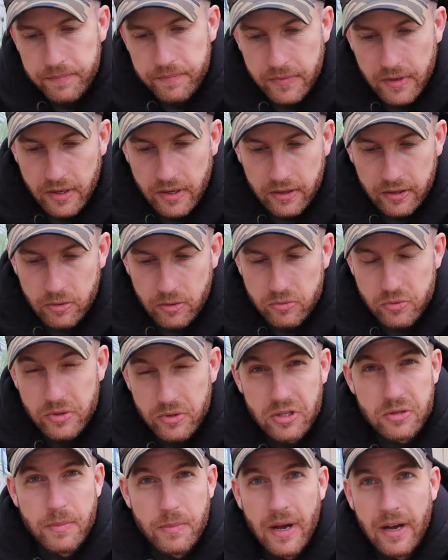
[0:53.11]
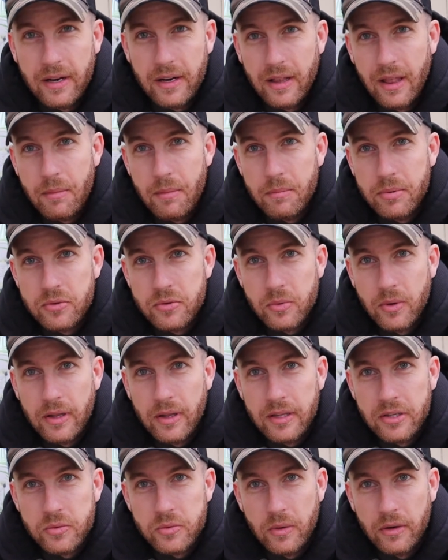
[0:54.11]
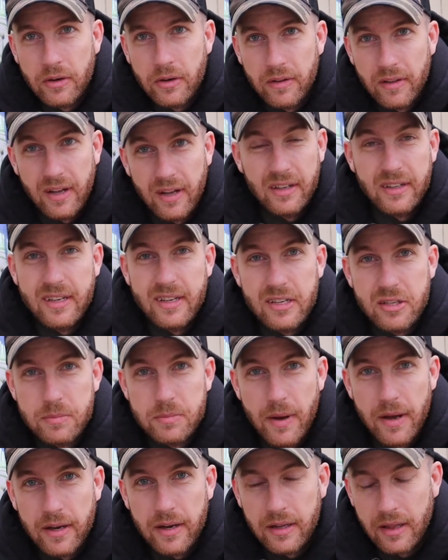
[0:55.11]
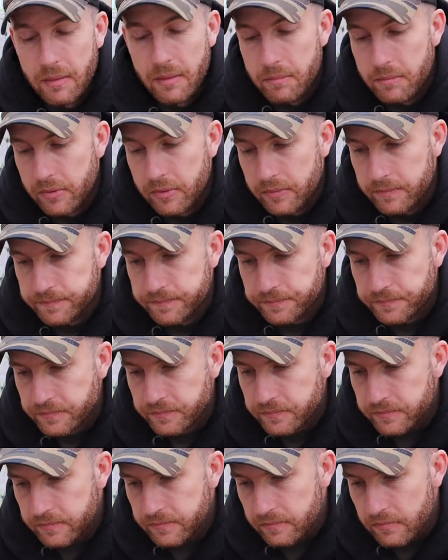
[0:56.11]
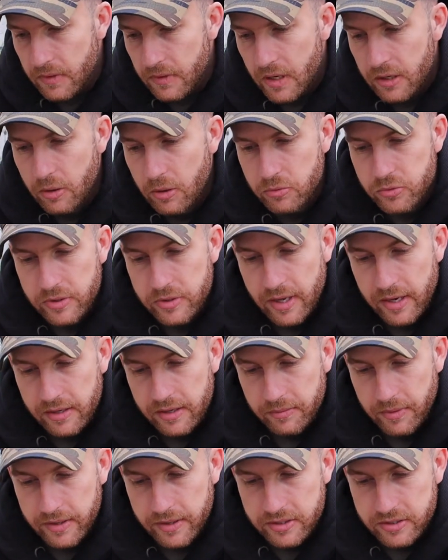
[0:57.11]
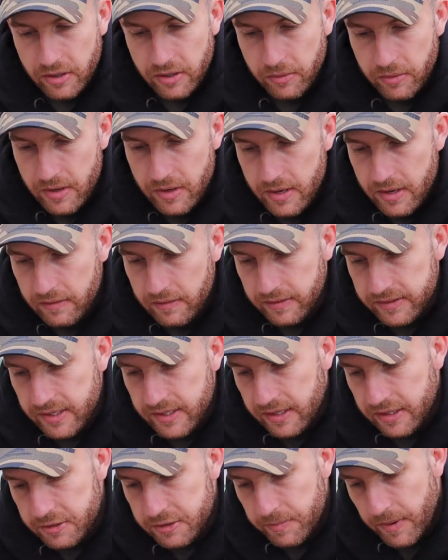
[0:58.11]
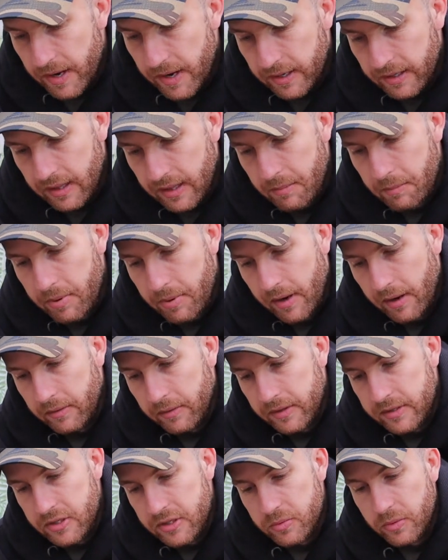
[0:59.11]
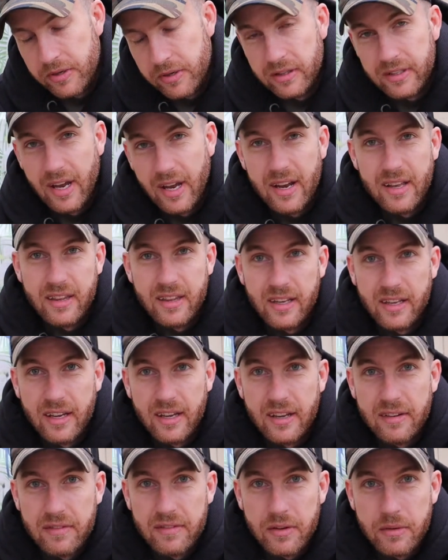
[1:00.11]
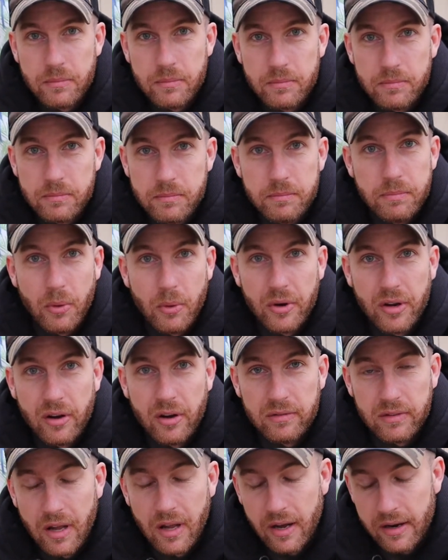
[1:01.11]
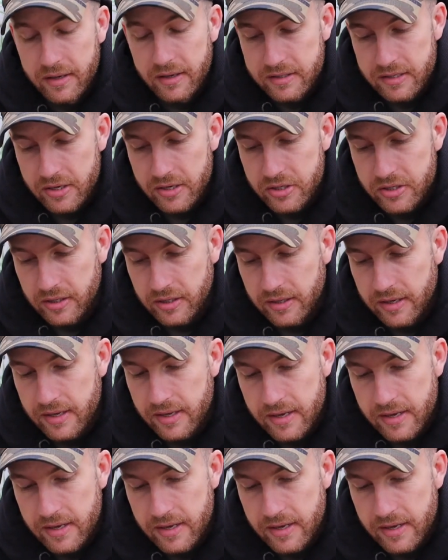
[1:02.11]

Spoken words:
It comes with a spare clamp as well, this one, not that I'll need a spare clamp, but it comes with it anyway. So I'll take the spare clamp out. This is what you'll get in the kit if you bought it offline essentially.